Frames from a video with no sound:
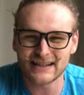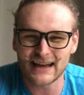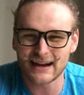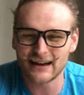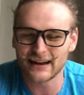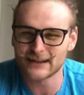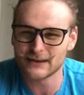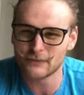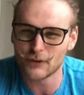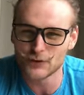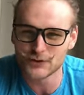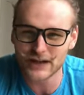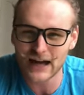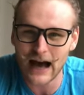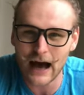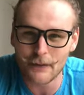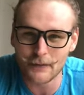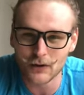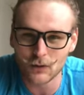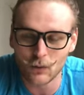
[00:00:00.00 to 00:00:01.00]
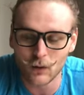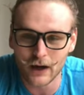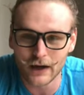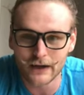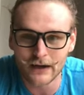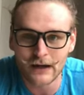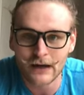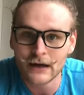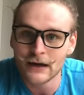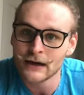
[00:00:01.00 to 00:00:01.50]
kind of like the most common one.
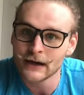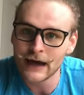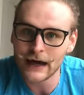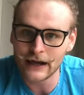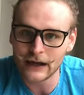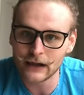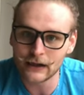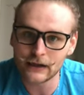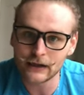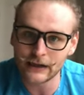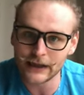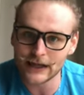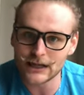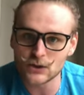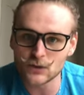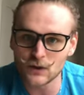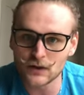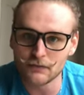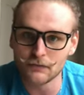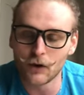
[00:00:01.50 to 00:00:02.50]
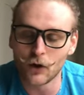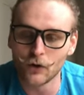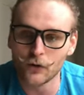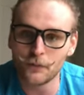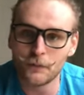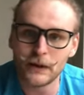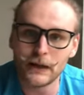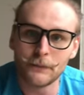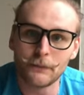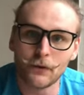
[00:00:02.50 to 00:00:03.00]
Kind of clicks with most
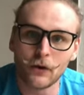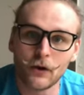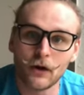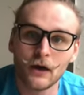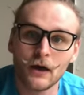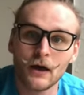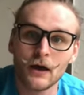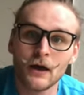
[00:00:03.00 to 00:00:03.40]
people